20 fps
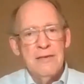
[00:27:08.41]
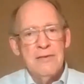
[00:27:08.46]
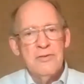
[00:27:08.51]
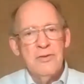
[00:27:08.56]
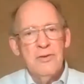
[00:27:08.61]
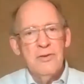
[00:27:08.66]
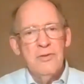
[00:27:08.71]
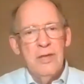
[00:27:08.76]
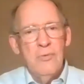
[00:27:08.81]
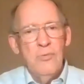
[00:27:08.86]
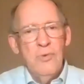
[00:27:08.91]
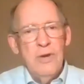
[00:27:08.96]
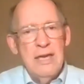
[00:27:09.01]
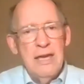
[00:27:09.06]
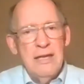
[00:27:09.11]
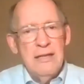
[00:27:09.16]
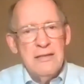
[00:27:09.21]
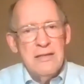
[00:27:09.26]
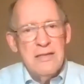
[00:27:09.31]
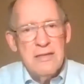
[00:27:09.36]
So that we
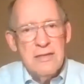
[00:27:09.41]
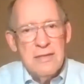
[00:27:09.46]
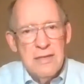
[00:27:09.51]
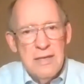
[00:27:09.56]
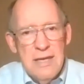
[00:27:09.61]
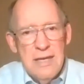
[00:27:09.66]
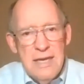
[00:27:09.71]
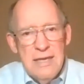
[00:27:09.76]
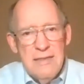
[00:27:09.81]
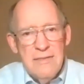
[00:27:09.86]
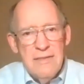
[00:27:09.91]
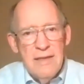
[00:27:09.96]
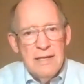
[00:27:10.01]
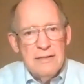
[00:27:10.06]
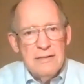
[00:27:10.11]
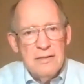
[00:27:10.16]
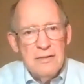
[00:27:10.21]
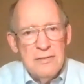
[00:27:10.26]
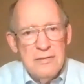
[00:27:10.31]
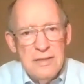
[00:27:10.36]
can see
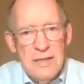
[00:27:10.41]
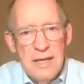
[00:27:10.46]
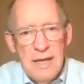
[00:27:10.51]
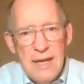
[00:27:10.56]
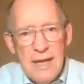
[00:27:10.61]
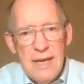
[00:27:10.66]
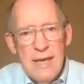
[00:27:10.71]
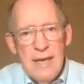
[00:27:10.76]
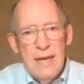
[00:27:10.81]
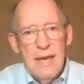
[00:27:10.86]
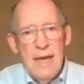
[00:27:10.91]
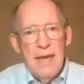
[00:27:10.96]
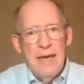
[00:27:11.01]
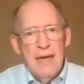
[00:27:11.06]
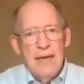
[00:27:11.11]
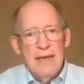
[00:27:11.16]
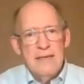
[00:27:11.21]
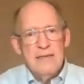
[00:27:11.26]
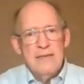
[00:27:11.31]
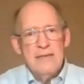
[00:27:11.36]
that today,
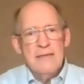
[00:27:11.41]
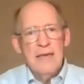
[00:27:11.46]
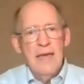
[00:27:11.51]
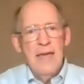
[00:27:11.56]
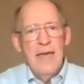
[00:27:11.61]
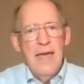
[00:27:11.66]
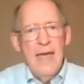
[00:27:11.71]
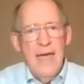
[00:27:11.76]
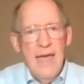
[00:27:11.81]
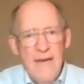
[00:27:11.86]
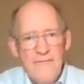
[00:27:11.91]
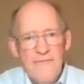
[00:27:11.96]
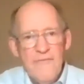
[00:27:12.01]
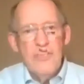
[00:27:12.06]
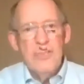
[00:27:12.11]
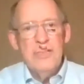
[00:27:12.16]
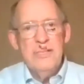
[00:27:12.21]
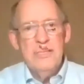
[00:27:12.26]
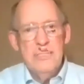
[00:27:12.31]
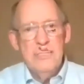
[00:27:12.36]
as
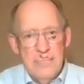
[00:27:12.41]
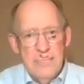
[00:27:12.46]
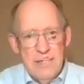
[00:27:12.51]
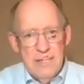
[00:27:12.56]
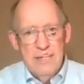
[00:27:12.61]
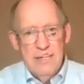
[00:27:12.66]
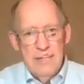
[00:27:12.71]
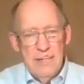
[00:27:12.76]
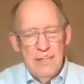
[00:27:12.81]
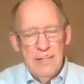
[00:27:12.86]
every day,